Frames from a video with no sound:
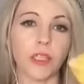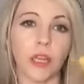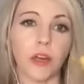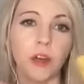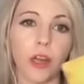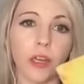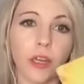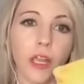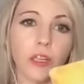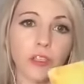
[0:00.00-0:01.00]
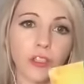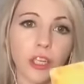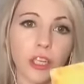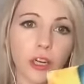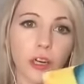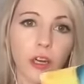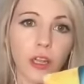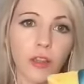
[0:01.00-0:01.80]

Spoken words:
they are unhinged here.